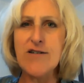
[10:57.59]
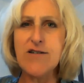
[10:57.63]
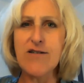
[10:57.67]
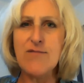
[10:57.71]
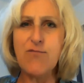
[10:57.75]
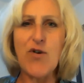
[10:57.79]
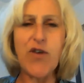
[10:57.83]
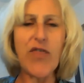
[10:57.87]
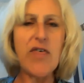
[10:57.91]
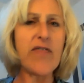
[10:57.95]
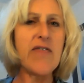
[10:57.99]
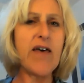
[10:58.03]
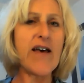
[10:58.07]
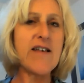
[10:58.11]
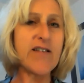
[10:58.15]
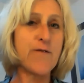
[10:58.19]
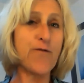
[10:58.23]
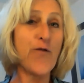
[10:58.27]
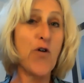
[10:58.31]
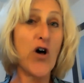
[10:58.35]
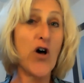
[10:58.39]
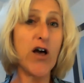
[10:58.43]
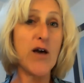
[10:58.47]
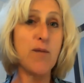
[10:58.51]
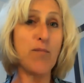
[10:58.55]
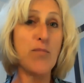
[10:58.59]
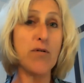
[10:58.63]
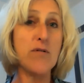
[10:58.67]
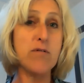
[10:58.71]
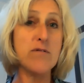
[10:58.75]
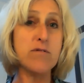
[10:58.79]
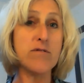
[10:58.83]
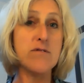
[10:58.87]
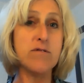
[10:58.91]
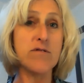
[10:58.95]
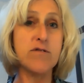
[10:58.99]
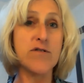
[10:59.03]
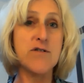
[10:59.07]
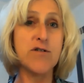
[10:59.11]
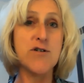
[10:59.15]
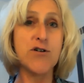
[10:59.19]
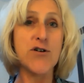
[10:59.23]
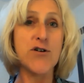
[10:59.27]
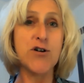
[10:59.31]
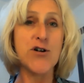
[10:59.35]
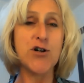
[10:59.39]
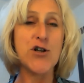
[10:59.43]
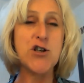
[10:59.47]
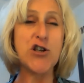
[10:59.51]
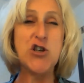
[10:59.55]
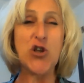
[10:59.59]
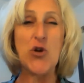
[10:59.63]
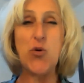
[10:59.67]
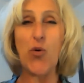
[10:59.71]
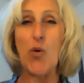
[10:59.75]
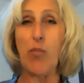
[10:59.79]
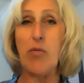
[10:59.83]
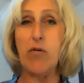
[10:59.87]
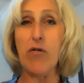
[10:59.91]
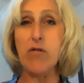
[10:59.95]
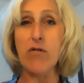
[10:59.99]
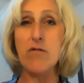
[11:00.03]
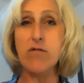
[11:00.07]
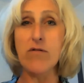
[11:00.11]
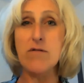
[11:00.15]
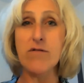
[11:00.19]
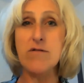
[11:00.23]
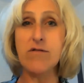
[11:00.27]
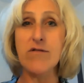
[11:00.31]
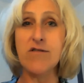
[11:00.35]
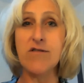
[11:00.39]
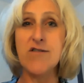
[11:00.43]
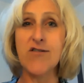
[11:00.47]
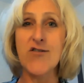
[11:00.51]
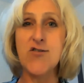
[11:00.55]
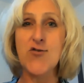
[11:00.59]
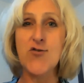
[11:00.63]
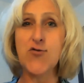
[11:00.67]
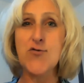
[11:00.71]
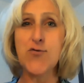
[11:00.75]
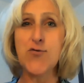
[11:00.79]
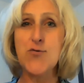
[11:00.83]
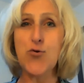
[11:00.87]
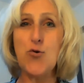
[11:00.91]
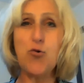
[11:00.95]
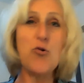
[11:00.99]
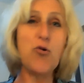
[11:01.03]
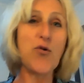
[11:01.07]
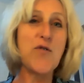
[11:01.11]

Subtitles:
whether that's viable, doable, or